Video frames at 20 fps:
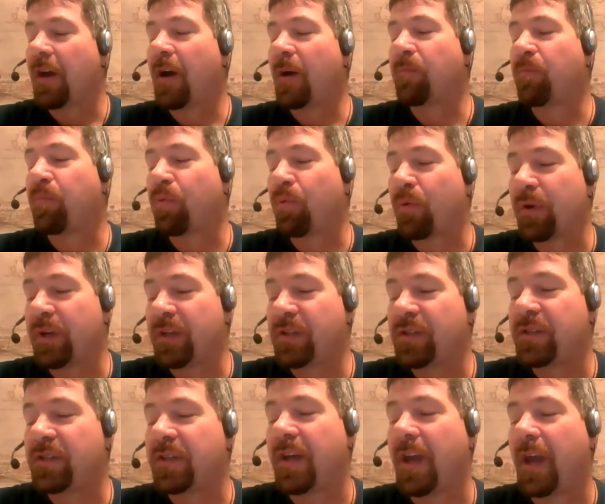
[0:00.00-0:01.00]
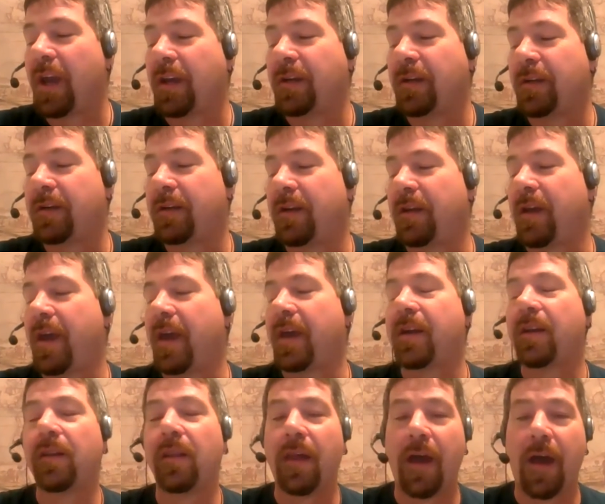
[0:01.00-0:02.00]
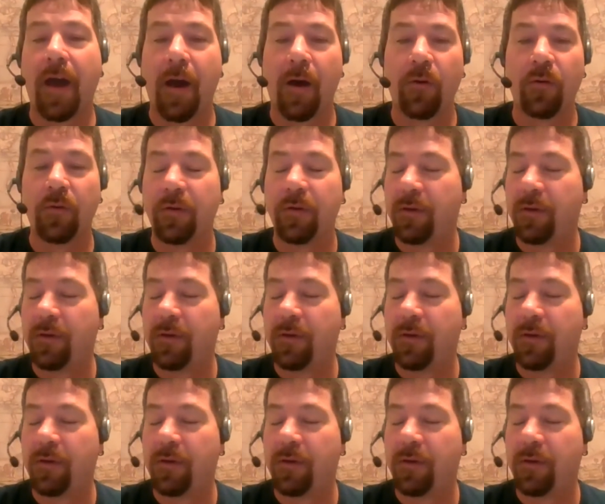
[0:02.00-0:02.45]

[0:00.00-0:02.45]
appreciate, and allow.